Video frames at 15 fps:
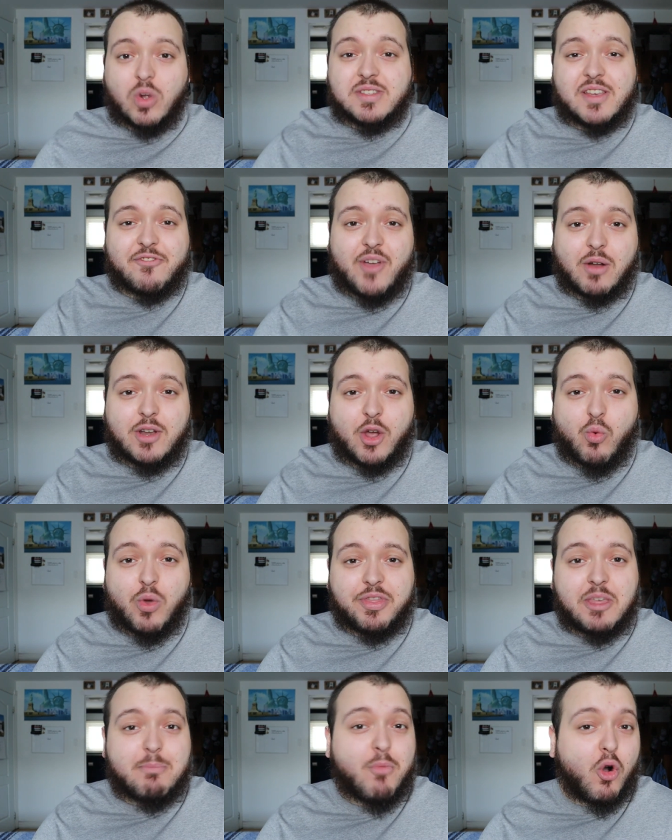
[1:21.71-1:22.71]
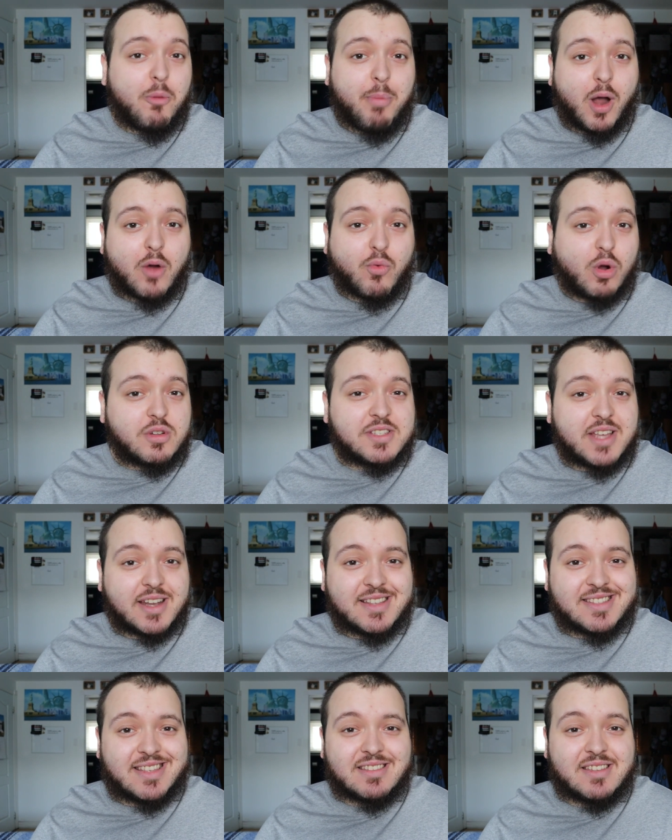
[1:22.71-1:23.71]
Once I found out what the Mopar roadside
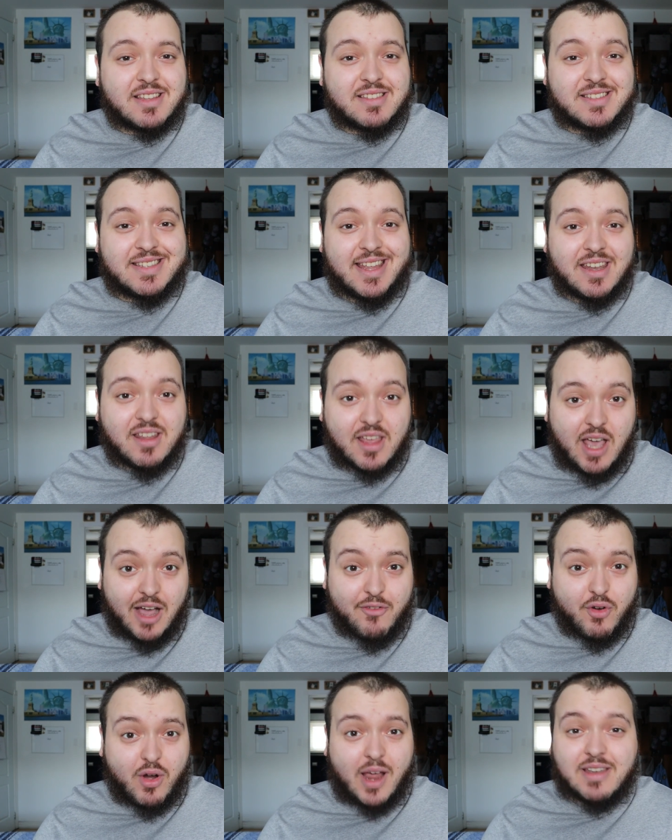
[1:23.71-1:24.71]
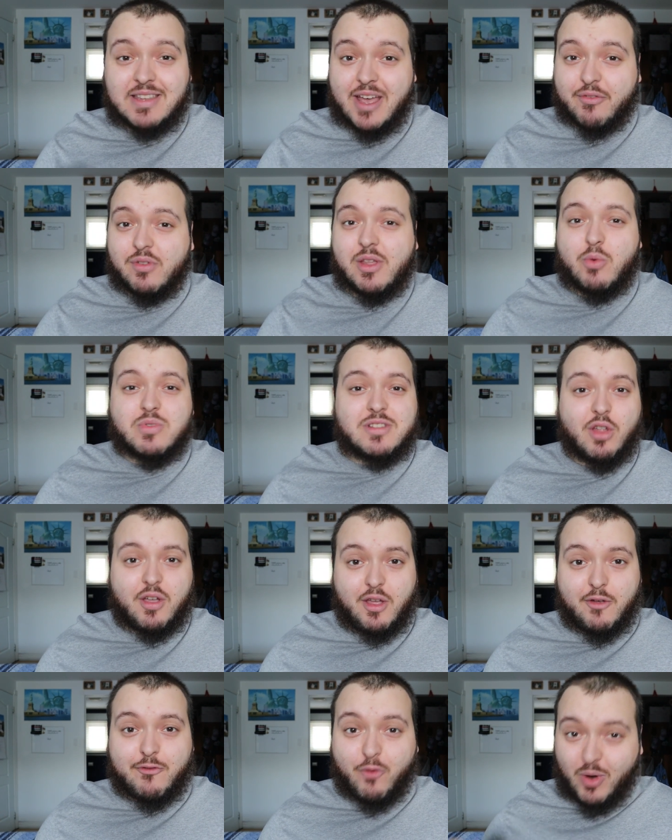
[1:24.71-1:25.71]
assistance did cover, I definitely was
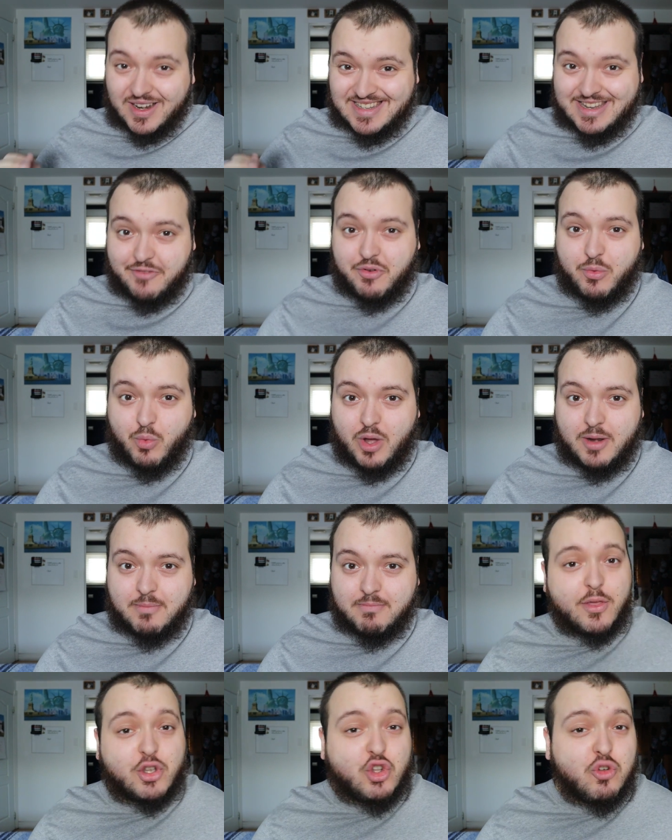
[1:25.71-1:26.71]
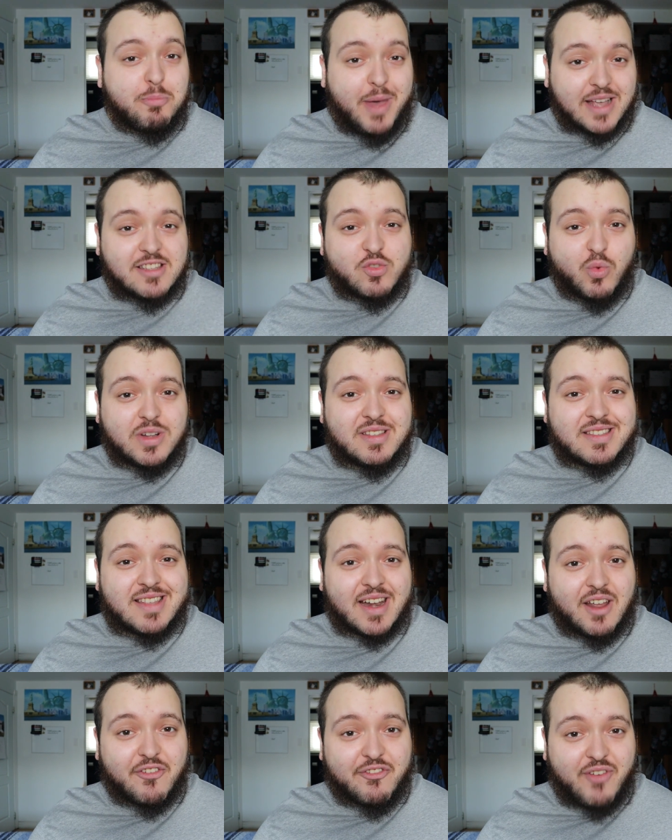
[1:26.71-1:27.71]
looking for a different one. The two best ones
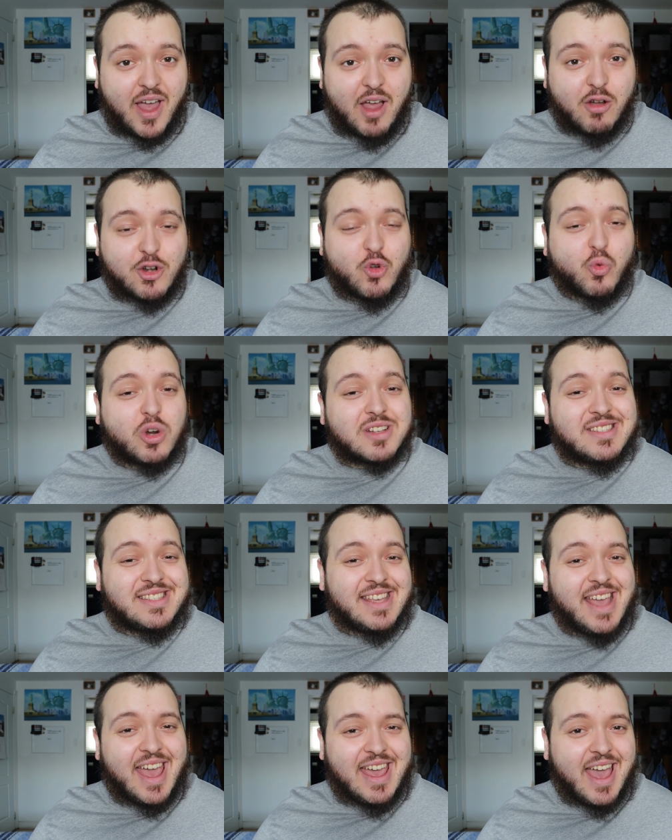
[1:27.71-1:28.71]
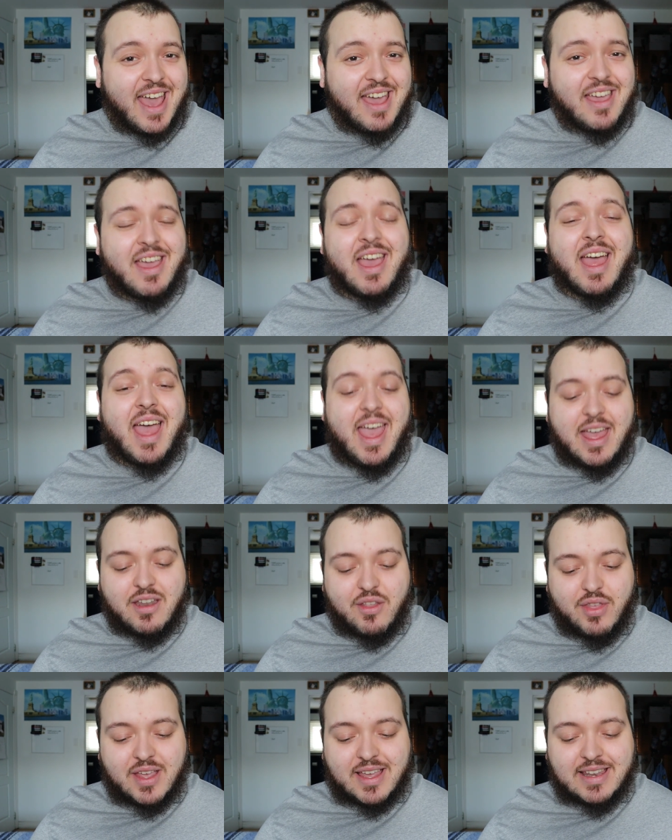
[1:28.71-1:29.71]
that I found were CAA
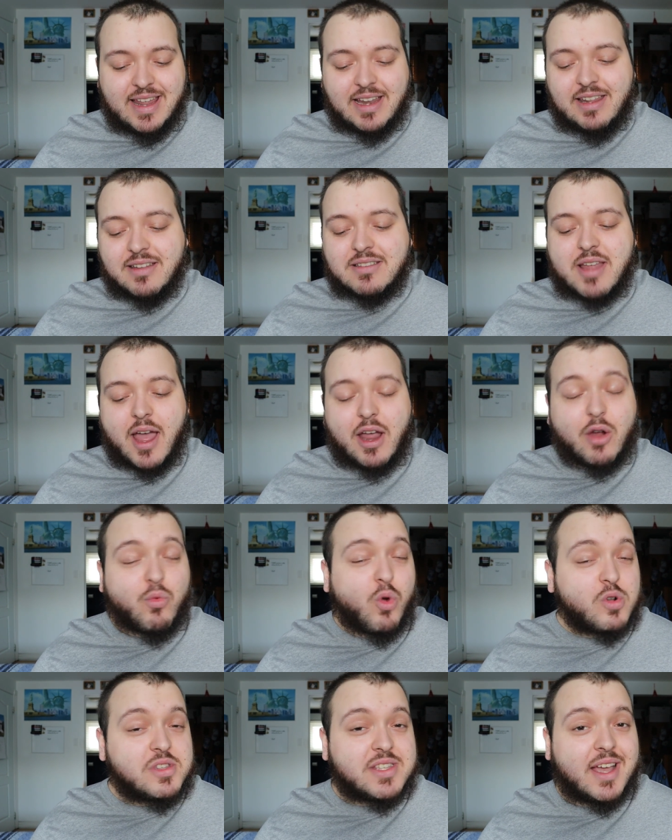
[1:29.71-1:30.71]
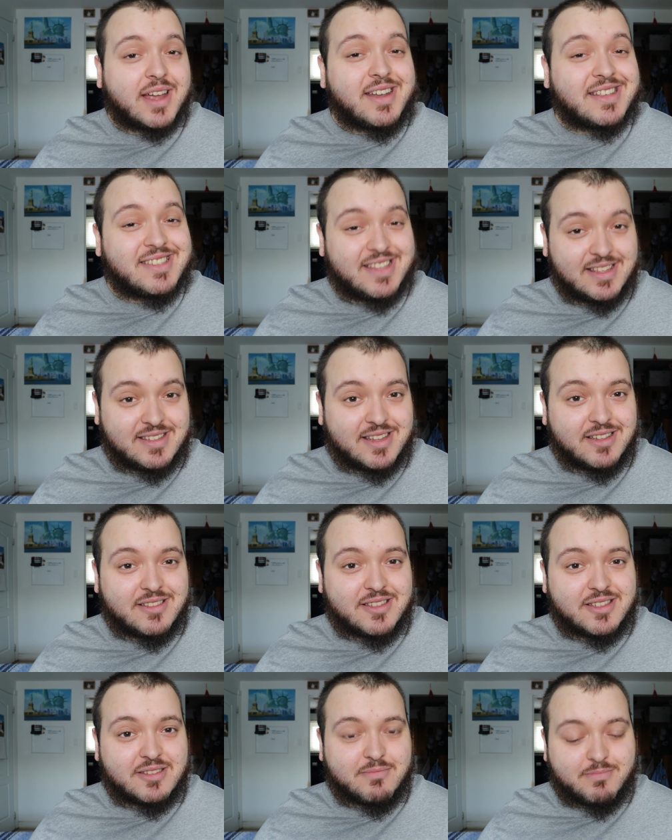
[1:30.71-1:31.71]
and the Canadian Tire Roadside
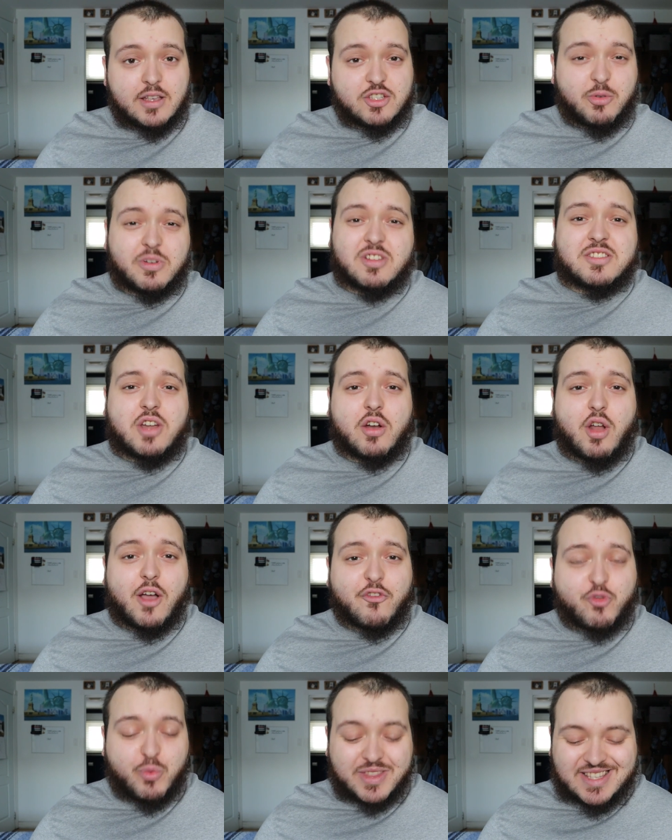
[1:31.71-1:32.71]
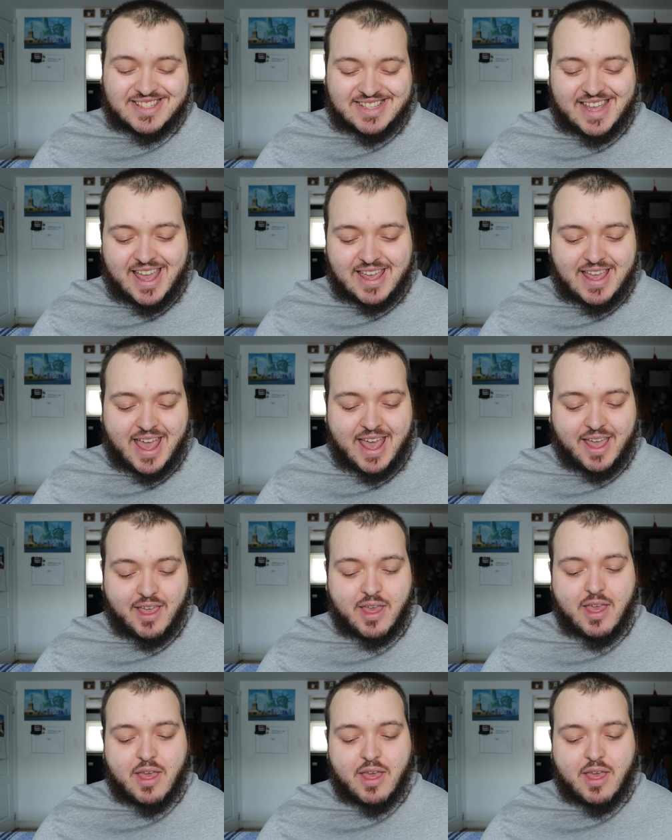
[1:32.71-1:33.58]
Assistance. So we're going to start off with CAA.